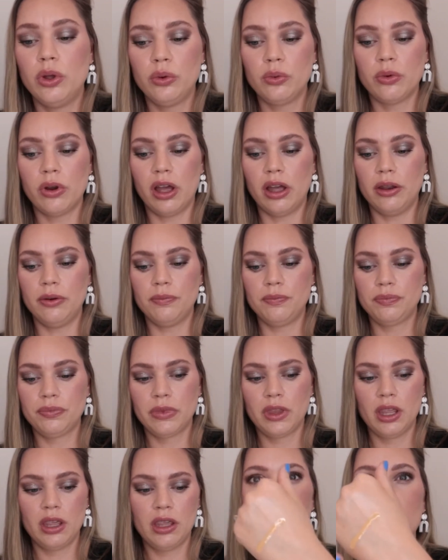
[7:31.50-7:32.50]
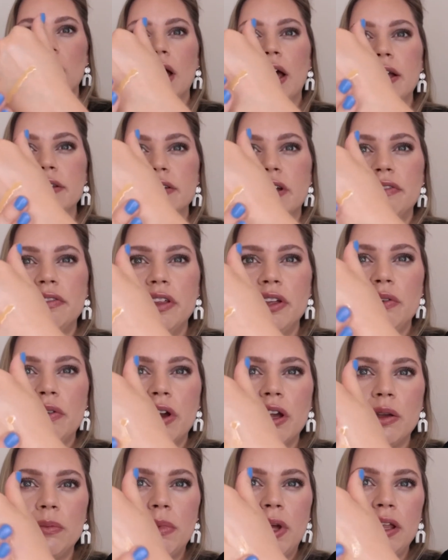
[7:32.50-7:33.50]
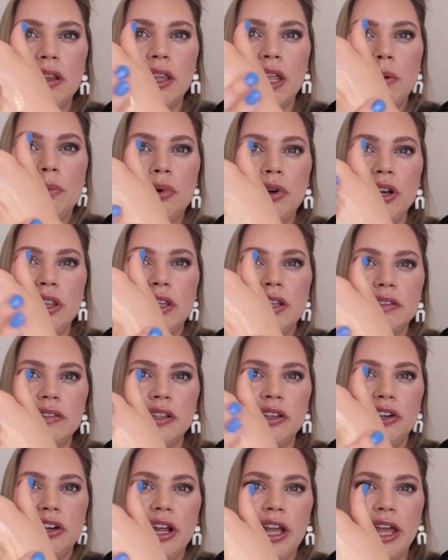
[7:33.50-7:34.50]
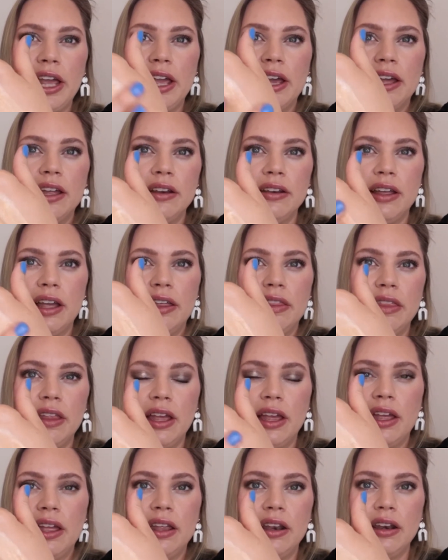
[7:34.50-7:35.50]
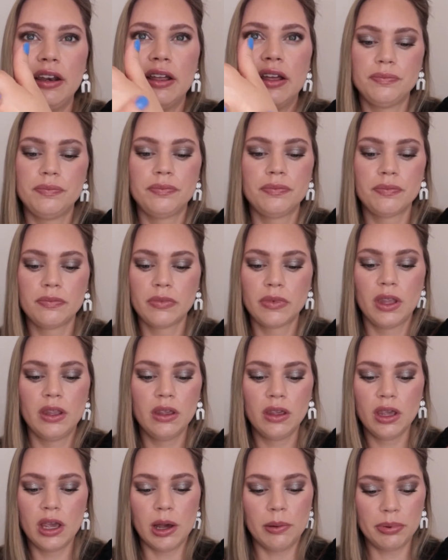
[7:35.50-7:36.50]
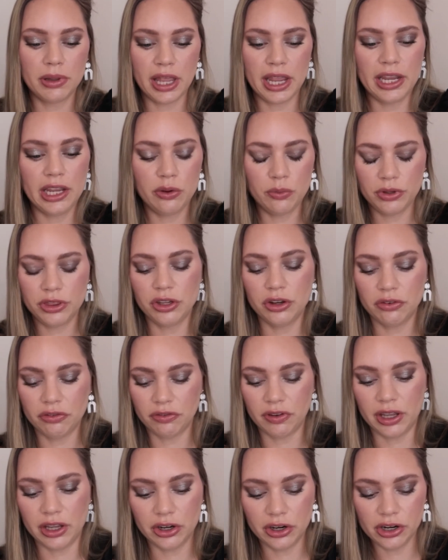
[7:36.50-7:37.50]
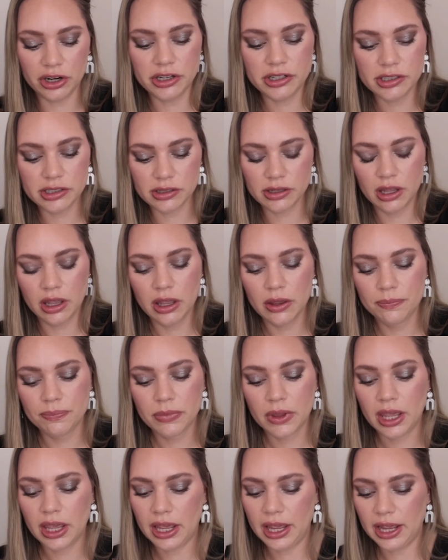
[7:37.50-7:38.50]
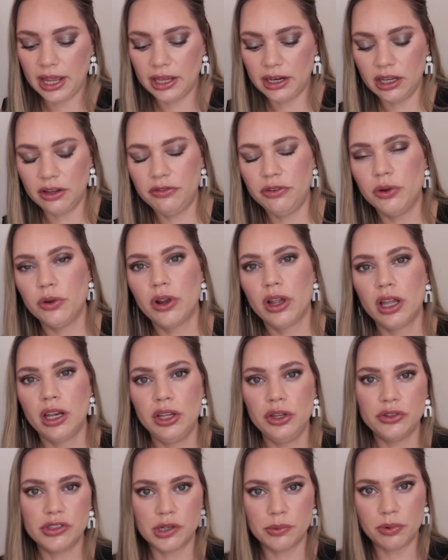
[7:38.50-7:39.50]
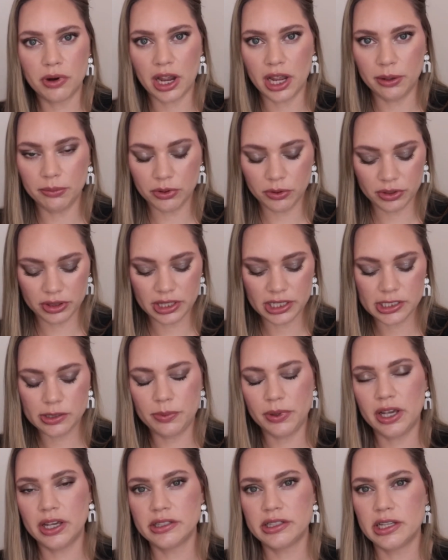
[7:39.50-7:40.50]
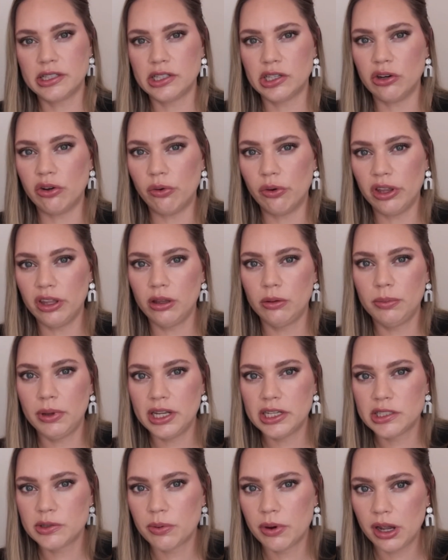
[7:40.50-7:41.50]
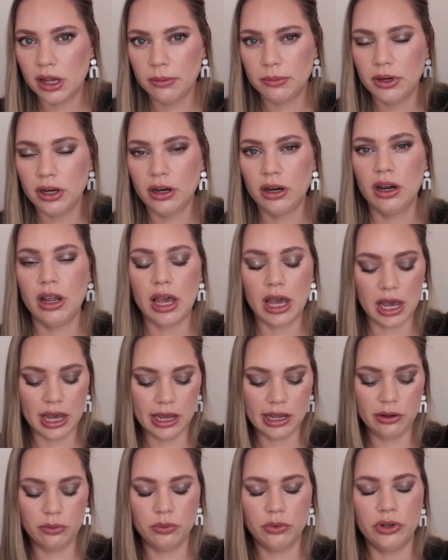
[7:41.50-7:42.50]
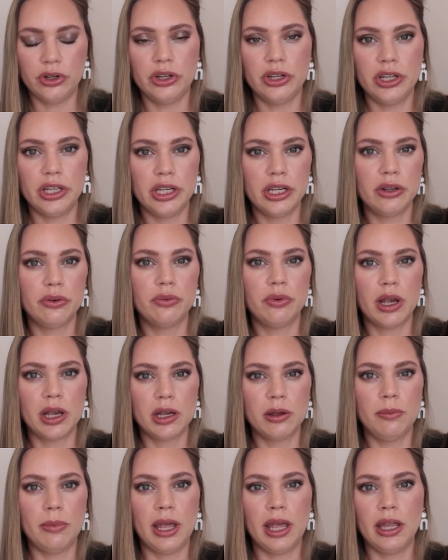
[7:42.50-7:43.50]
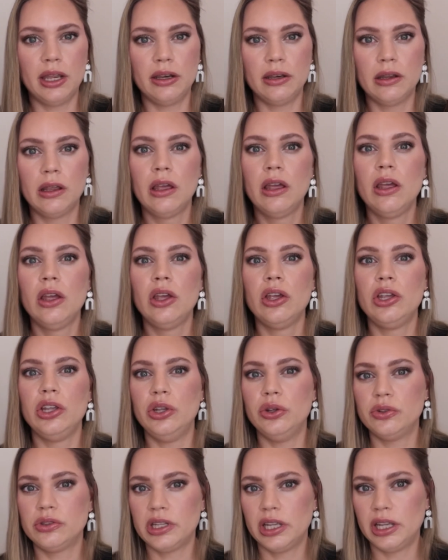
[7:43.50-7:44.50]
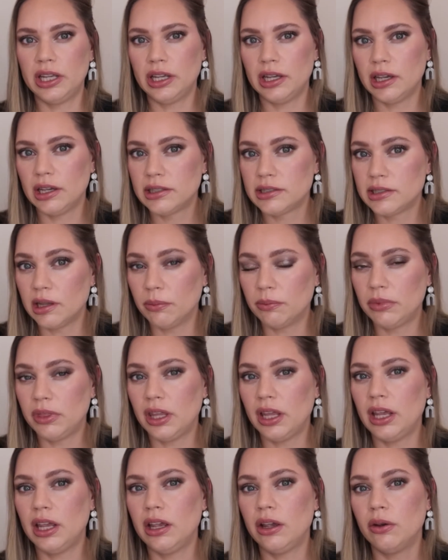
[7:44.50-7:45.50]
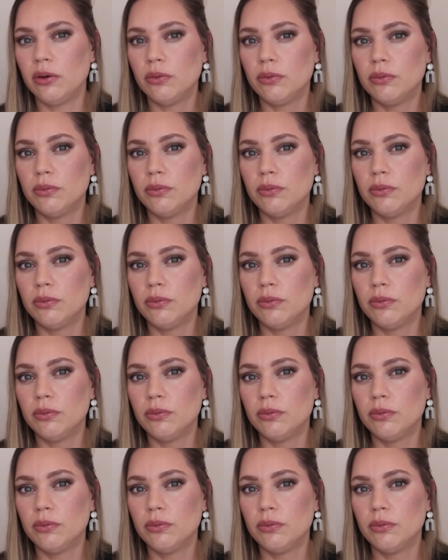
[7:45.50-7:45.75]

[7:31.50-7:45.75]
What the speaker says: run. I definitely recommend like putting this in your hand and then applying it with your fingers. And if you're going to use a primer with this, because it's an oil-based primer, I would recommend using something